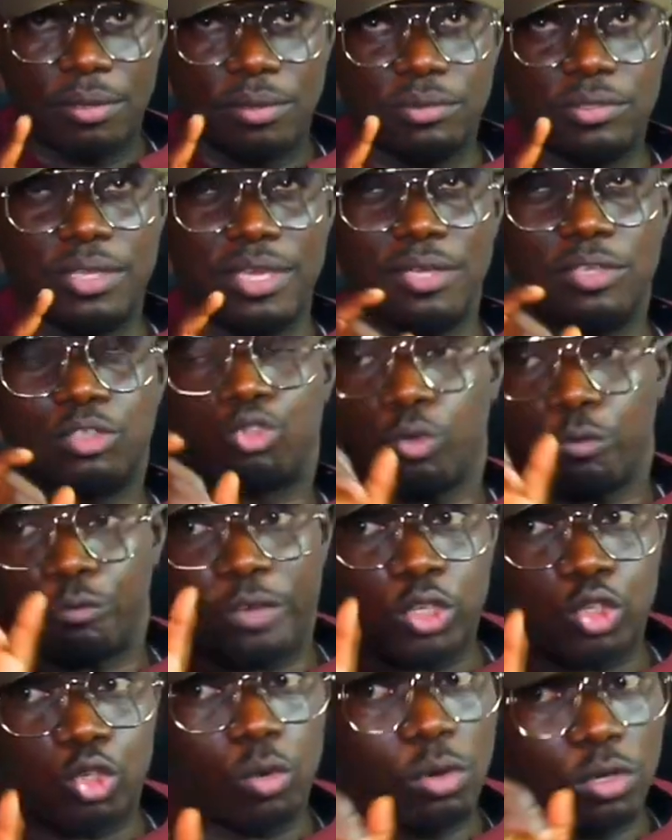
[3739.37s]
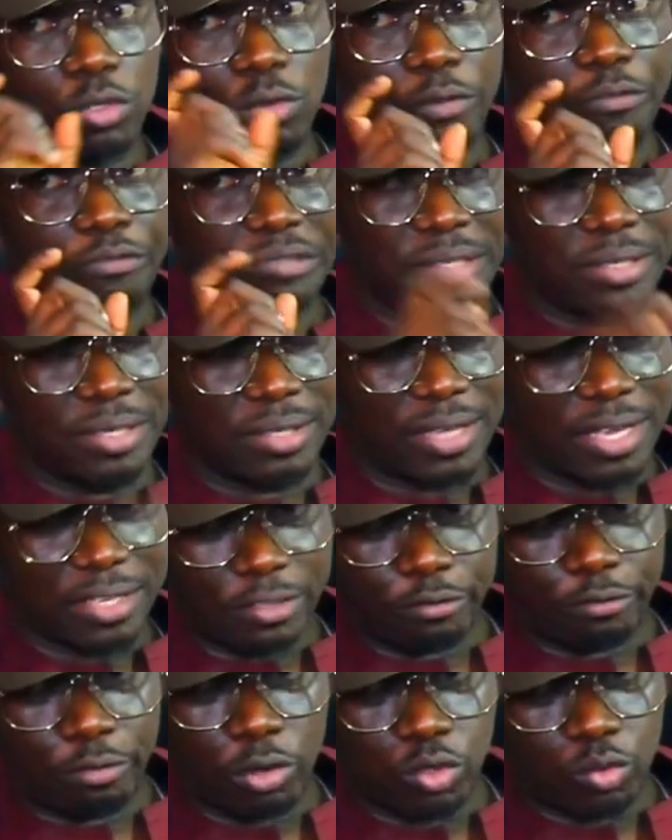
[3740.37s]
the two-face show was not free. The
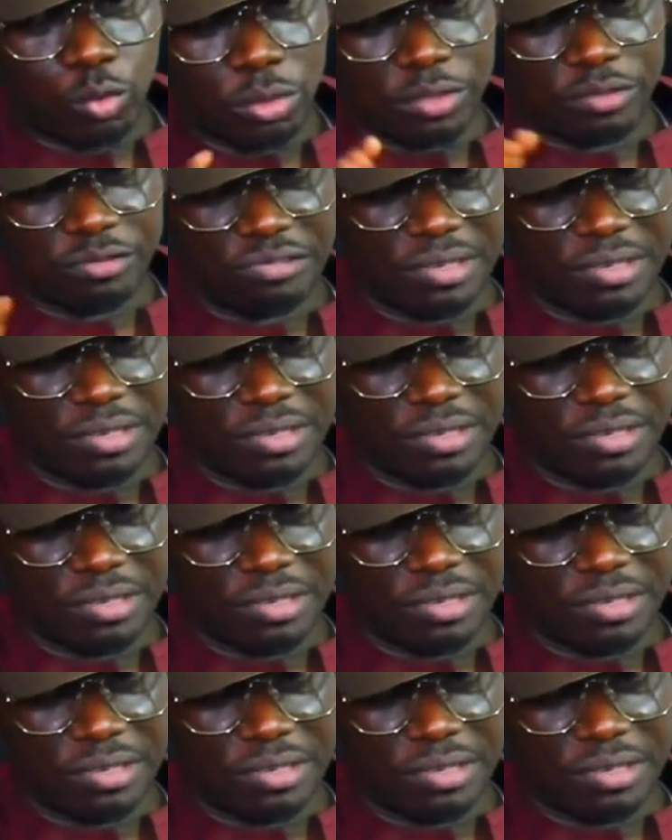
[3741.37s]
31st was free.